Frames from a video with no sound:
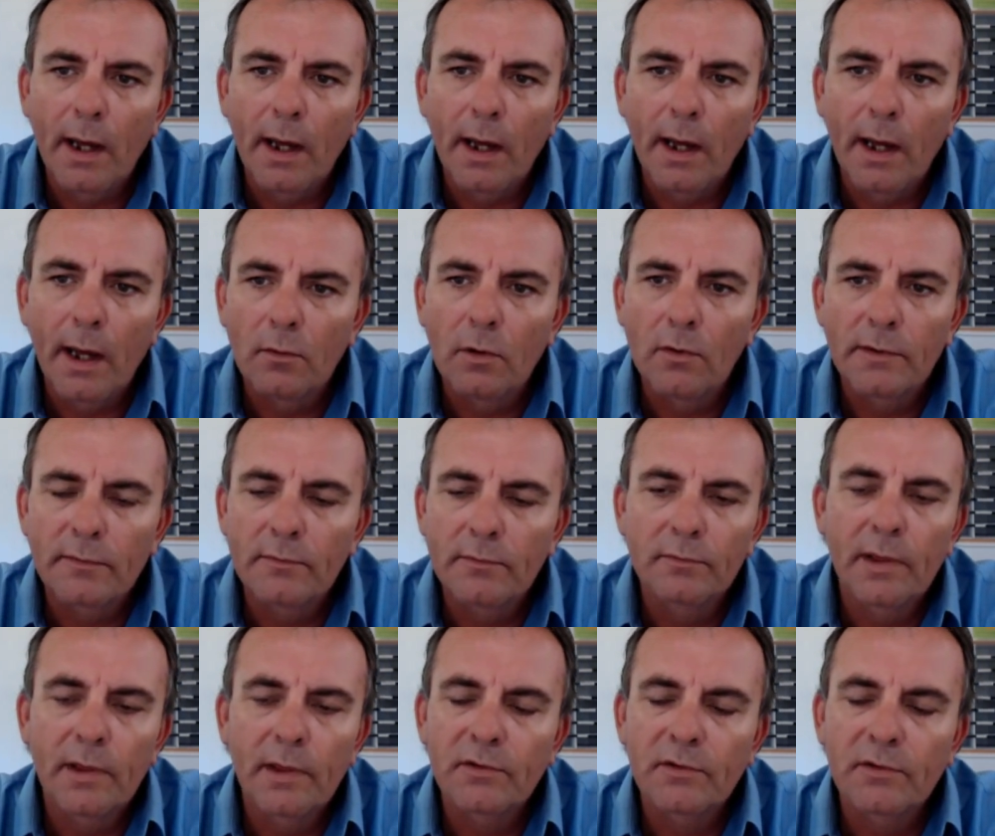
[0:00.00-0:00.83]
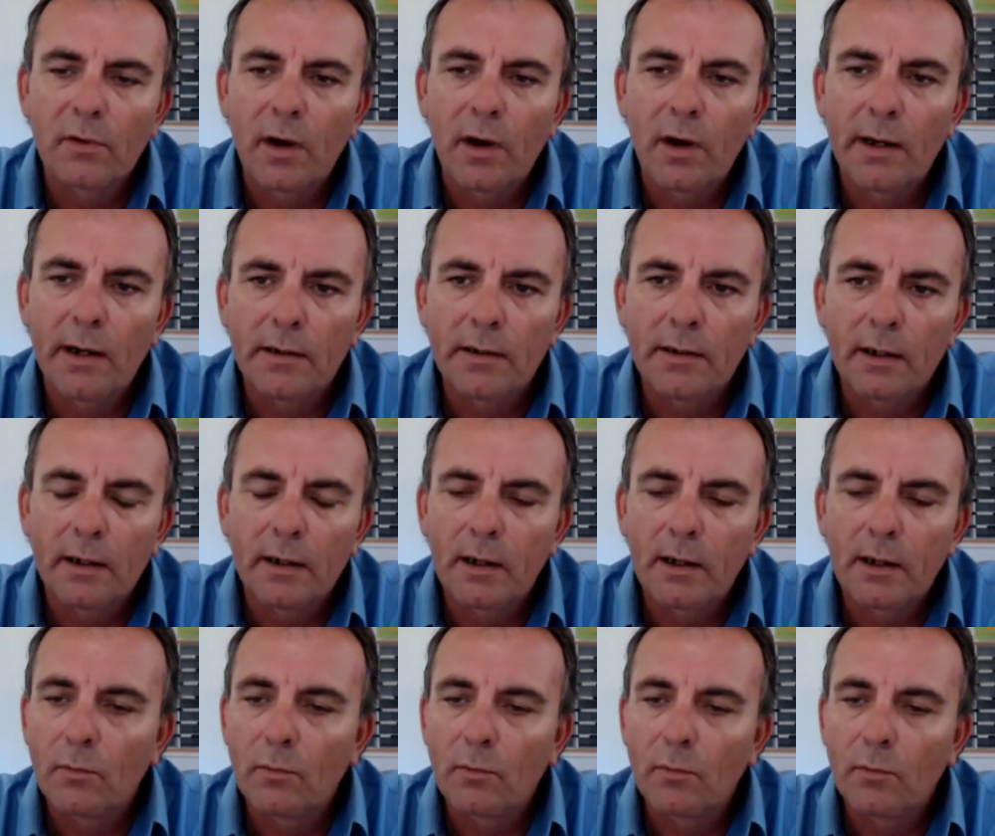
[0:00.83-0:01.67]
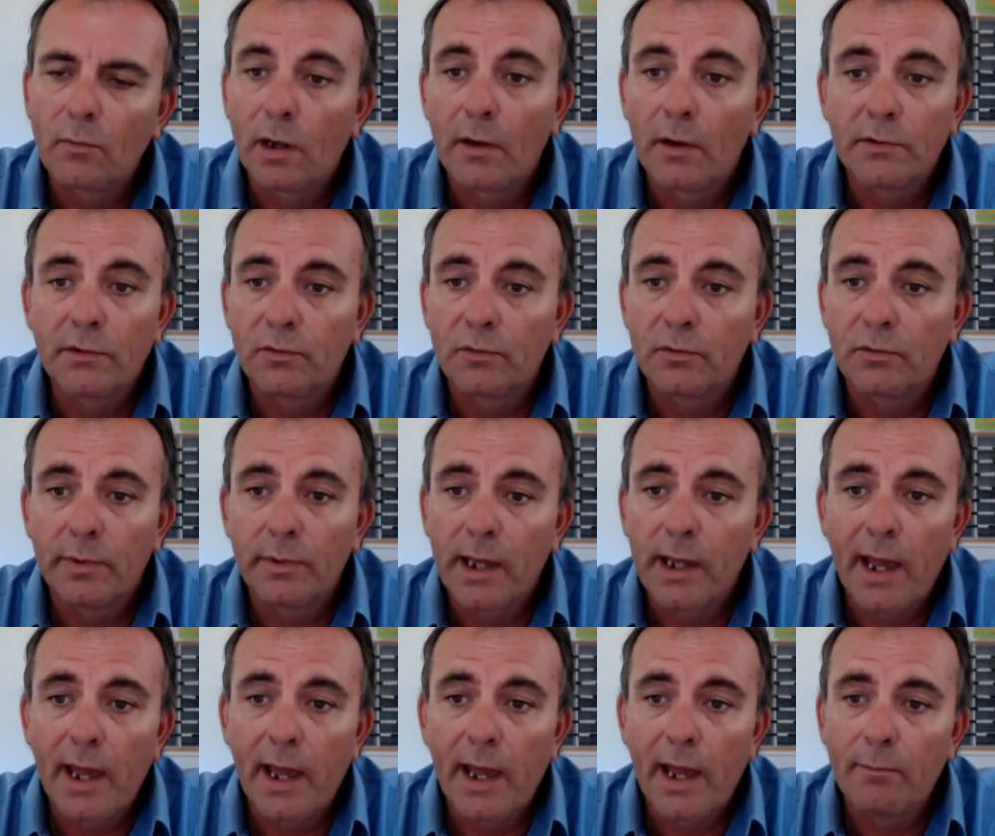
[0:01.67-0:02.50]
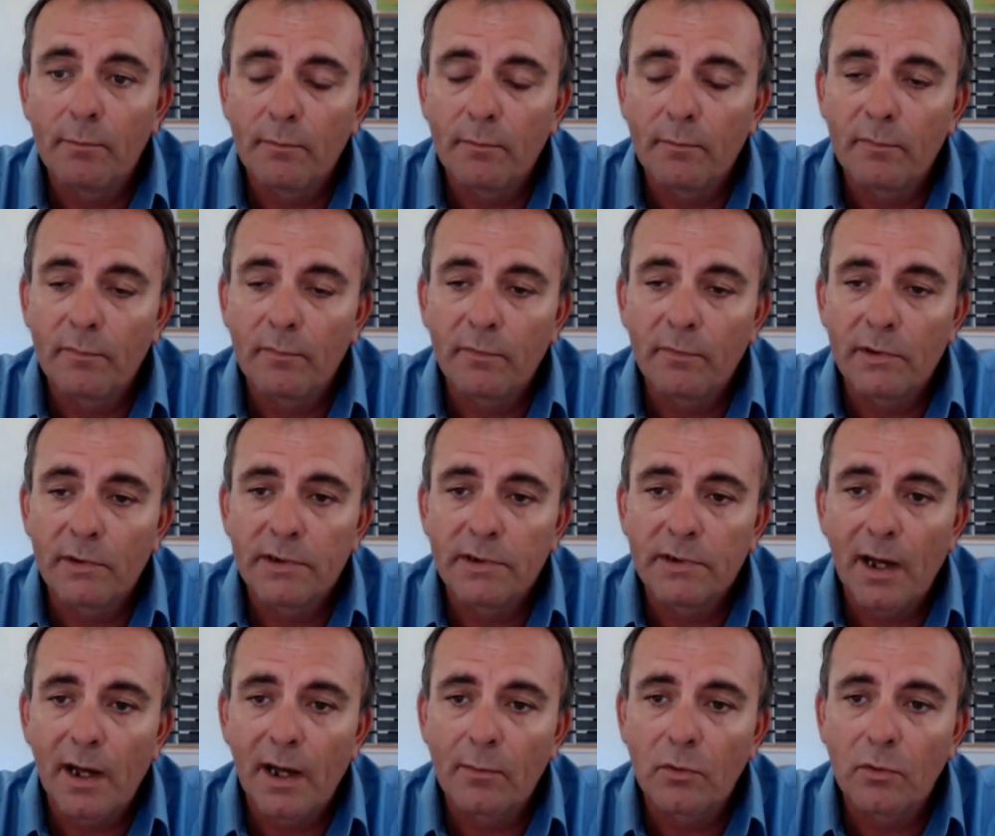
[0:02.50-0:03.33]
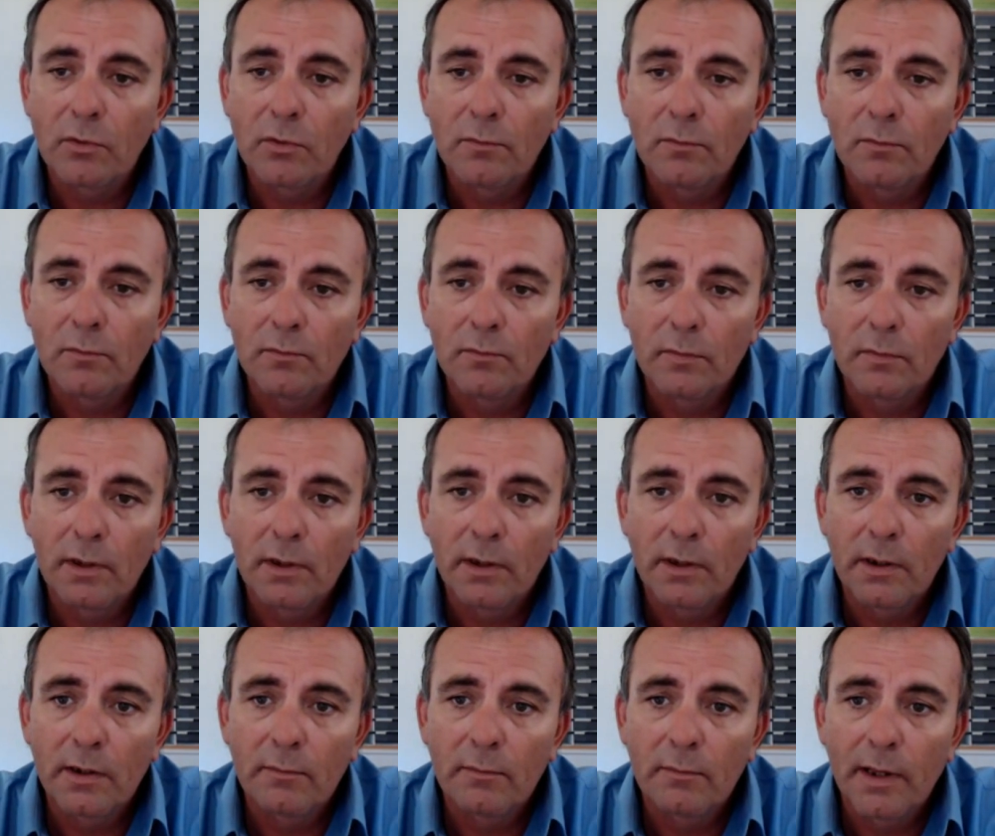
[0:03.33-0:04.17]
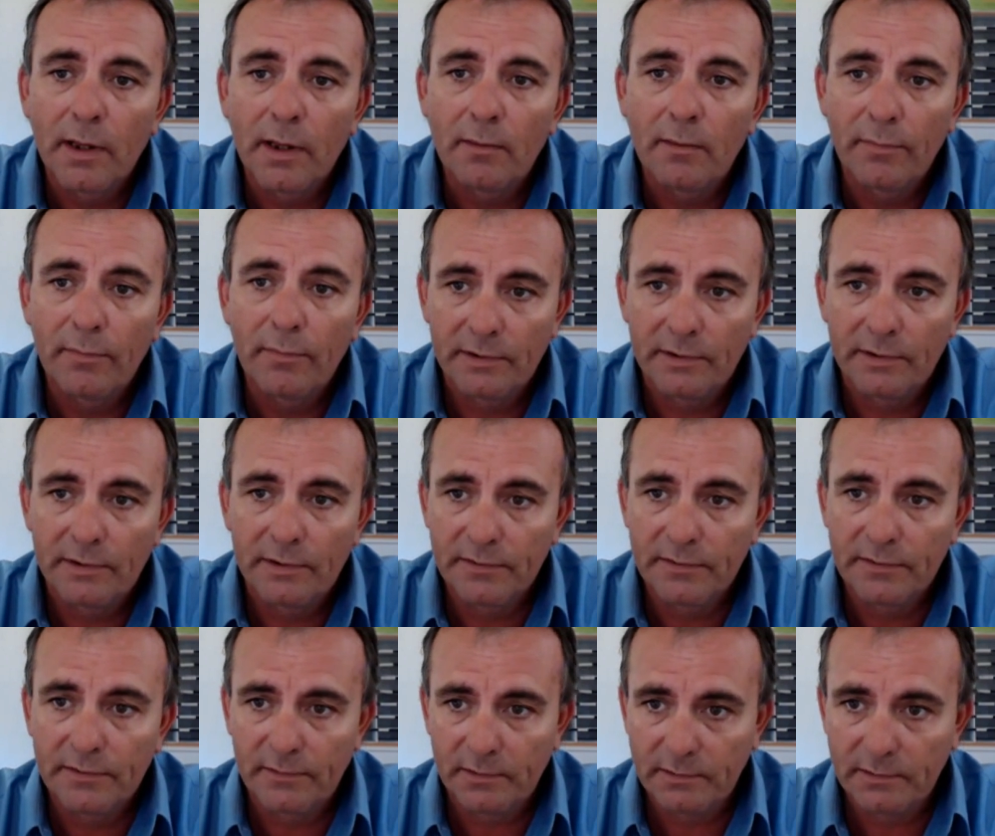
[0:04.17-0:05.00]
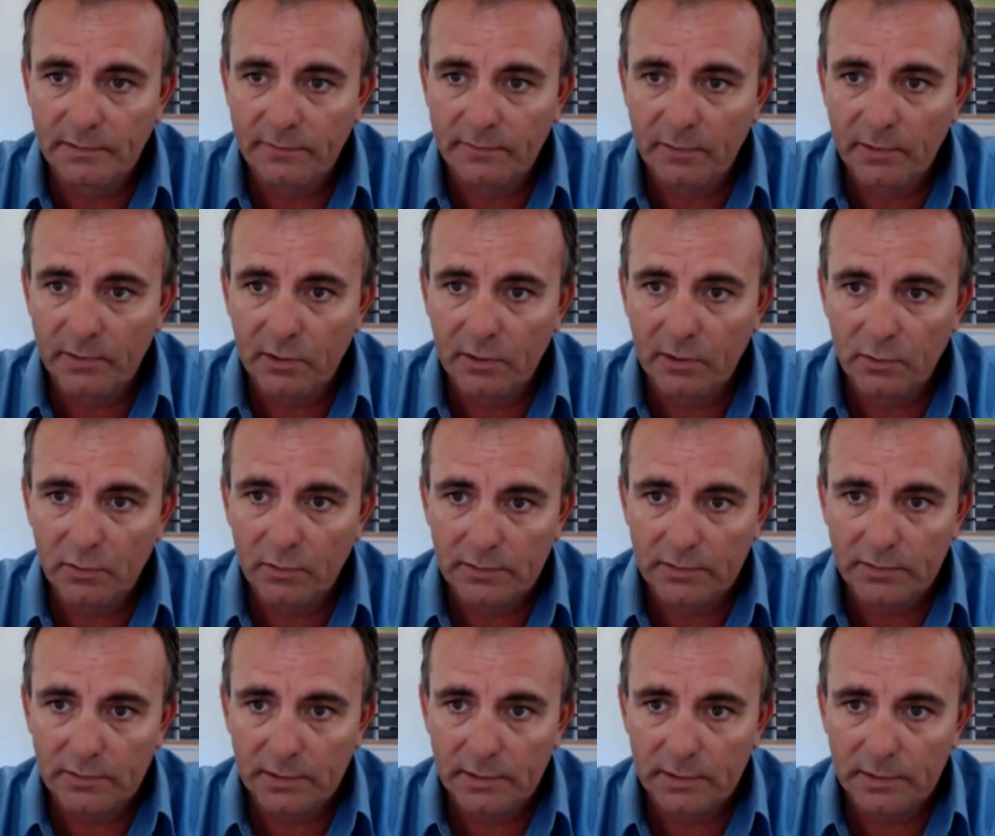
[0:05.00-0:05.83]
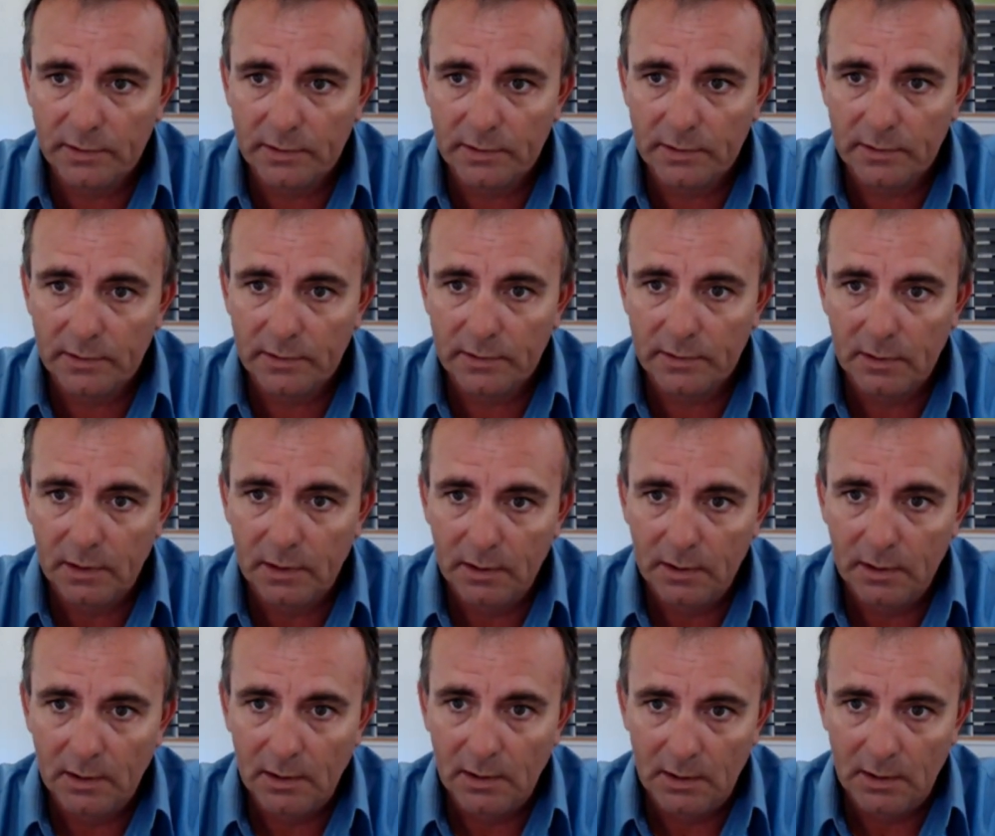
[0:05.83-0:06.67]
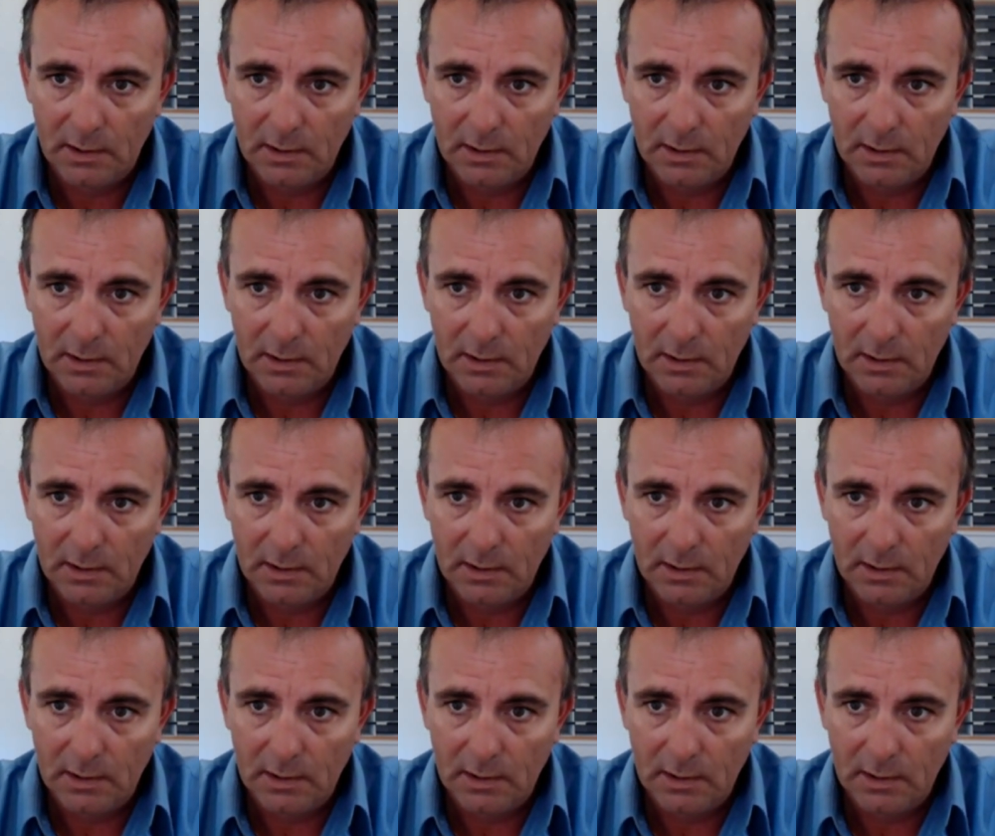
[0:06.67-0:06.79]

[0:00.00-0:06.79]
Okay, well that's great. One of those would be hemp, for example. Hemp is a very good